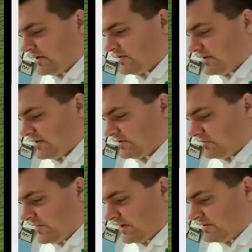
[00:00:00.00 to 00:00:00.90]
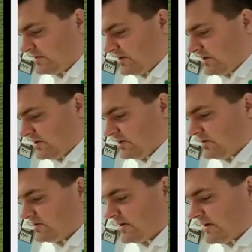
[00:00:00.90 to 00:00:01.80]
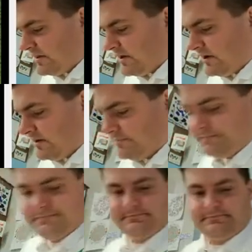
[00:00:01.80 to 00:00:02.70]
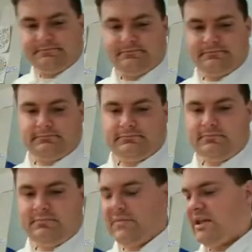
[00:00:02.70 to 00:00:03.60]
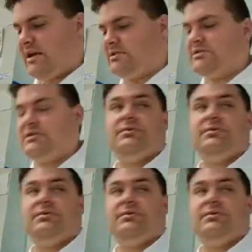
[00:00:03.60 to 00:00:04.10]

sign, so minus r sine theta. Okay, so